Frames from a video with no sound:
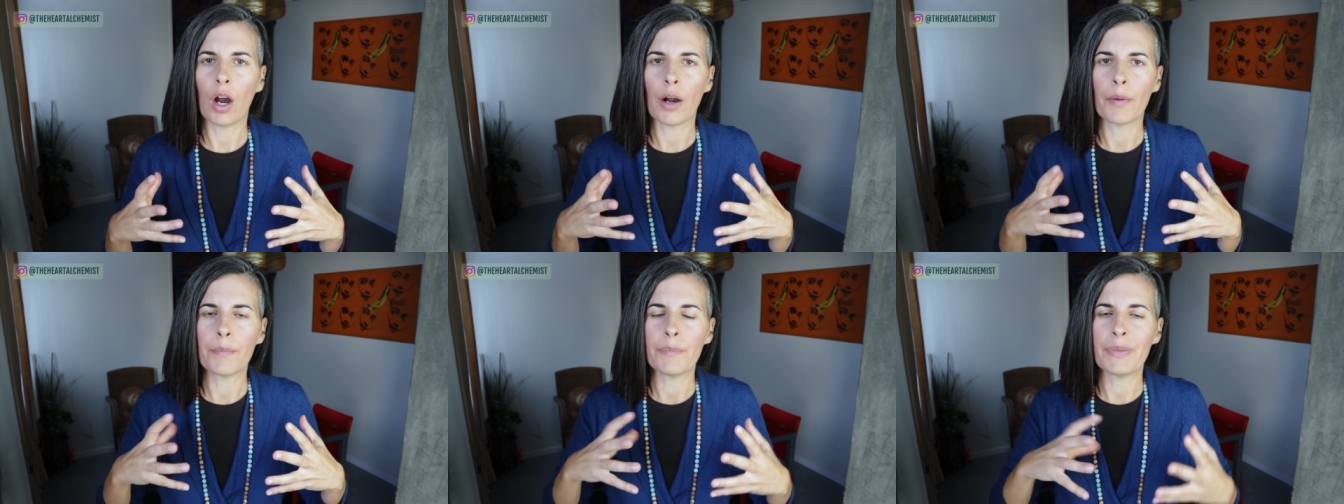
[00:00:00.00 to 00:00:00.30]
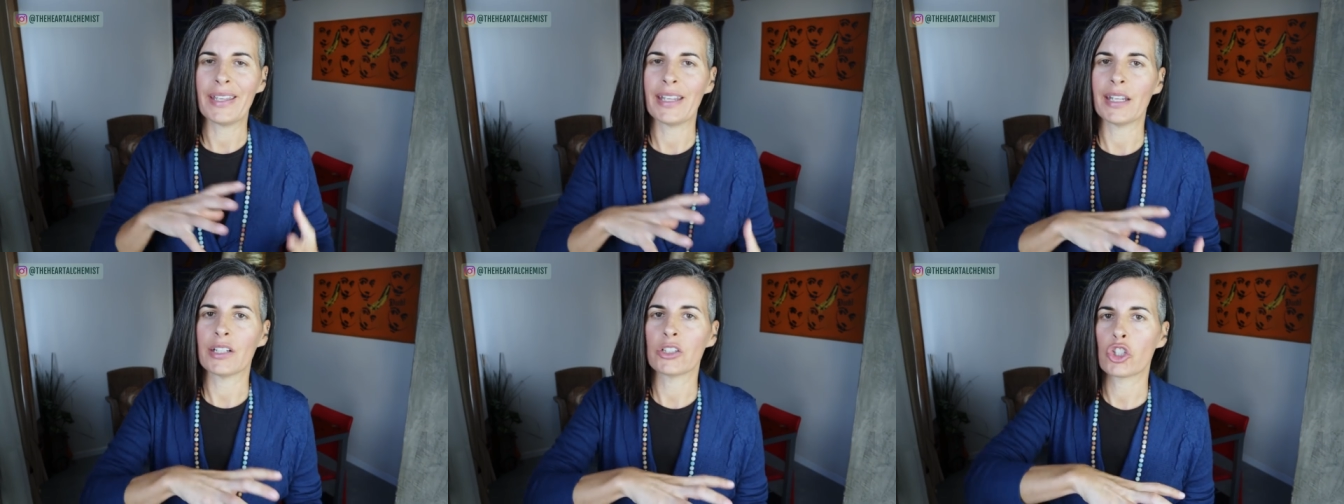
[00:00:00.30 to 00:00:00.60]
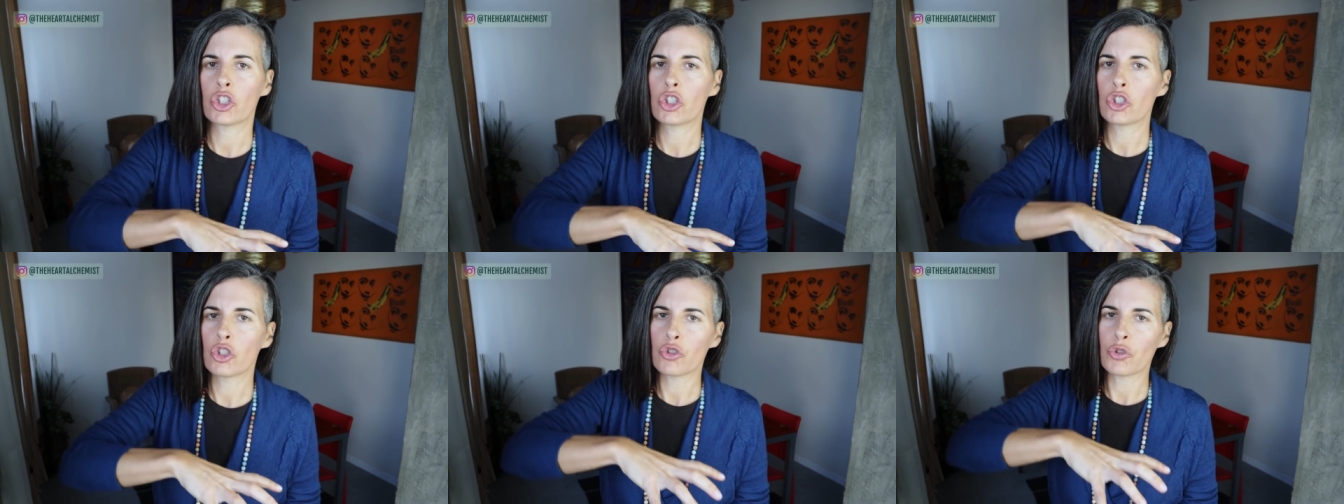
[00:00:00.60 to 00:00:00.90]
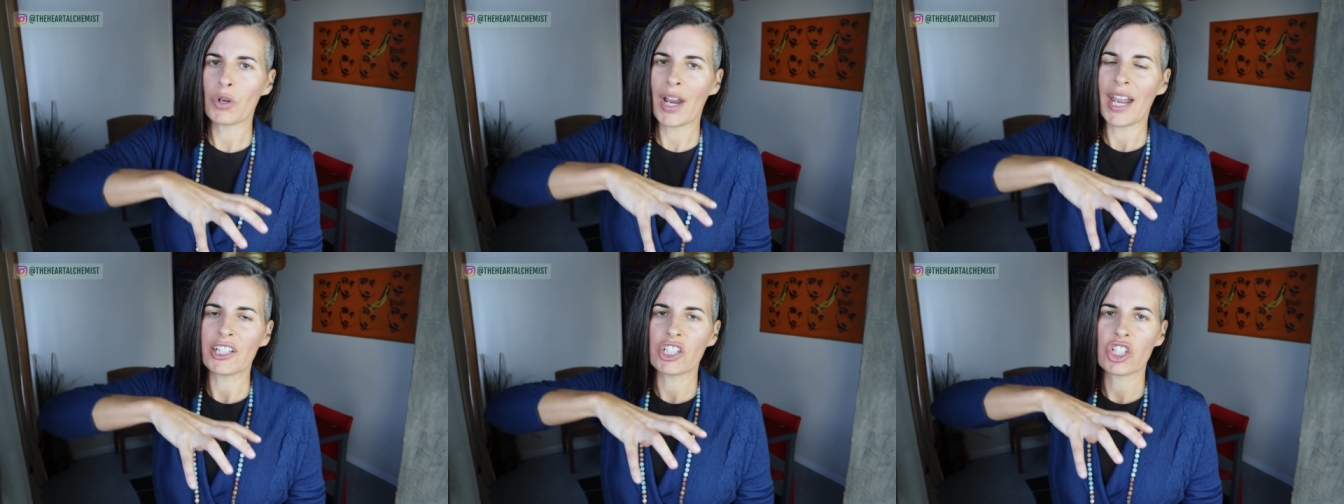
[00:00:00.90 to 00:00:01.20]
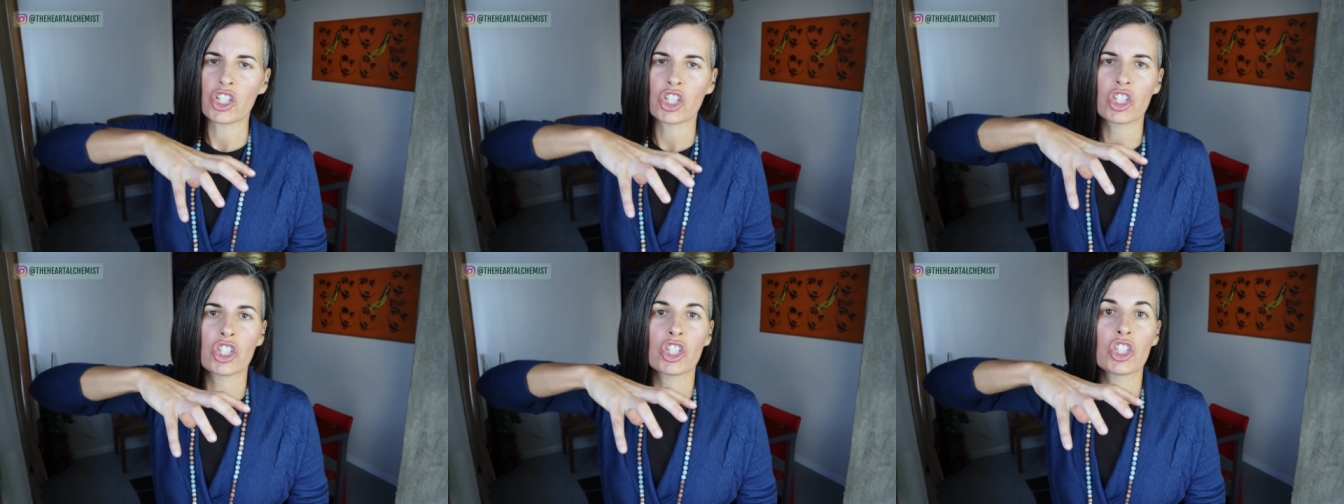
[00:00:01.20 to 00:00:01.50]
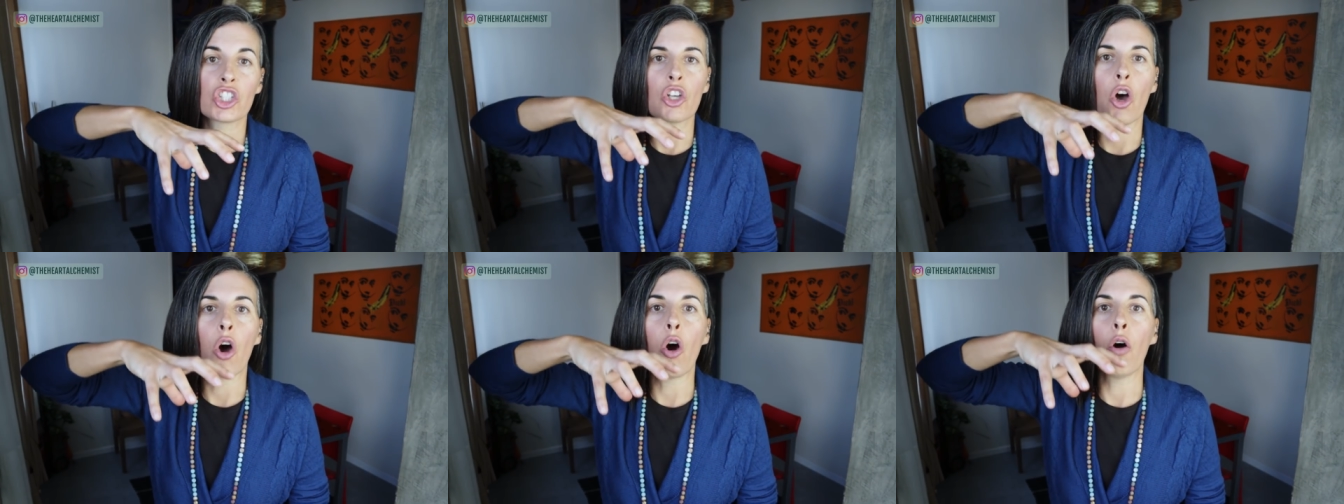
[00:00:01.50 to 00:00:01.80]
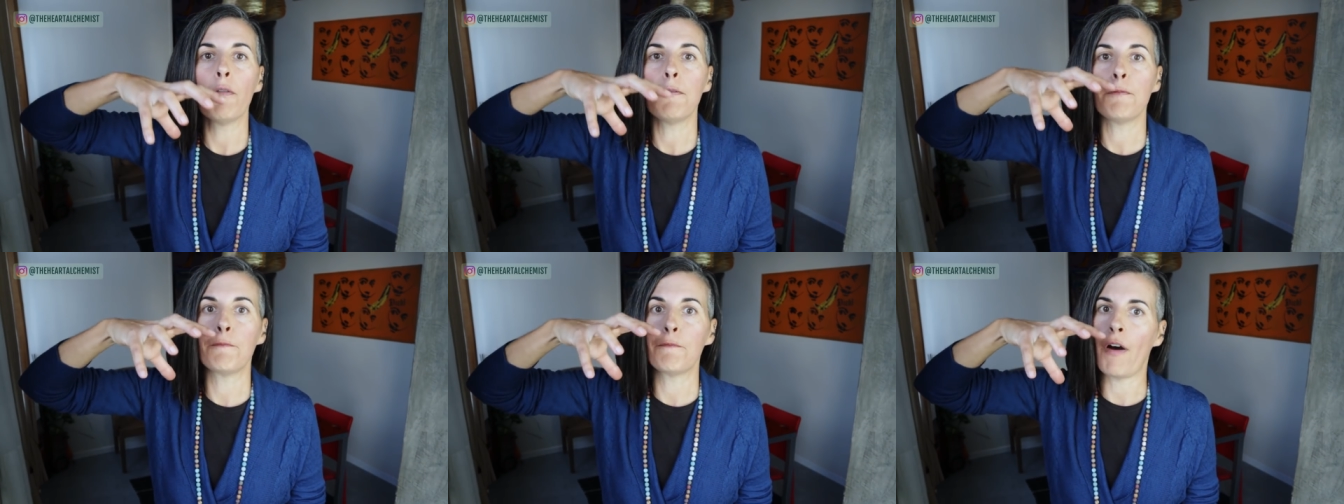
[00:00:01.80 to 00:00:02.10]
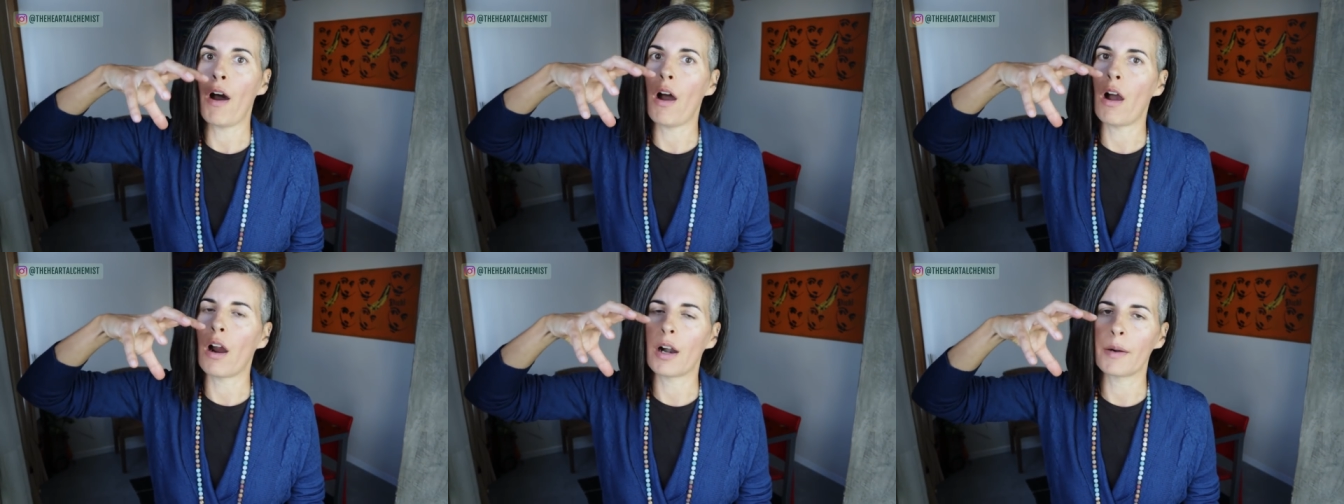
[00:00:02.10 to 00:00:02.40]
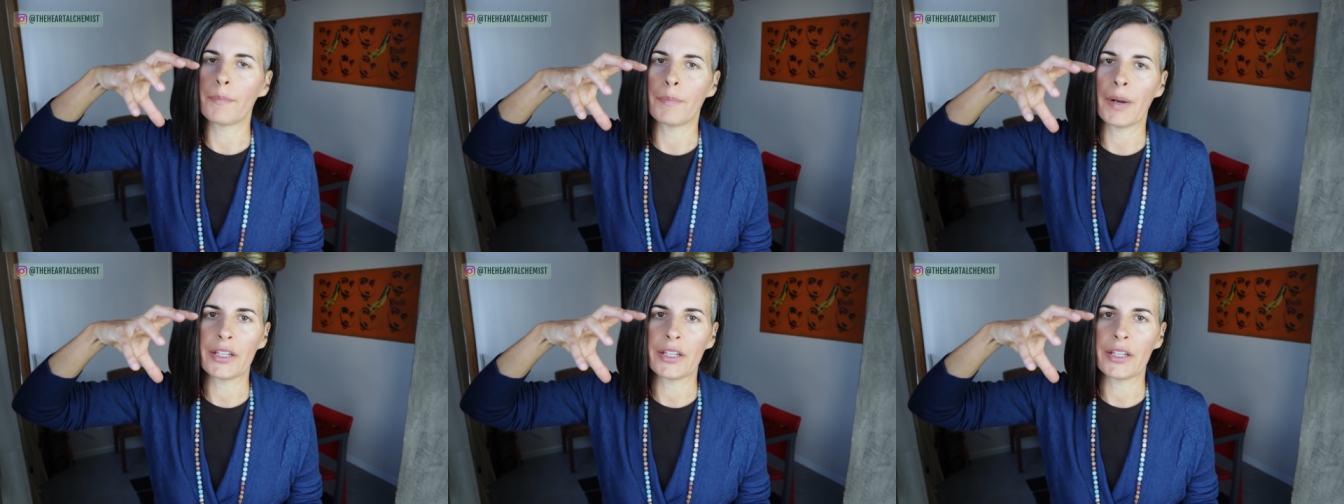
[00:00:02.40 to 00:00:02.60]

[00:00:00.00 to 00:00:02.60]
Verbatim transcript: are being stretched so far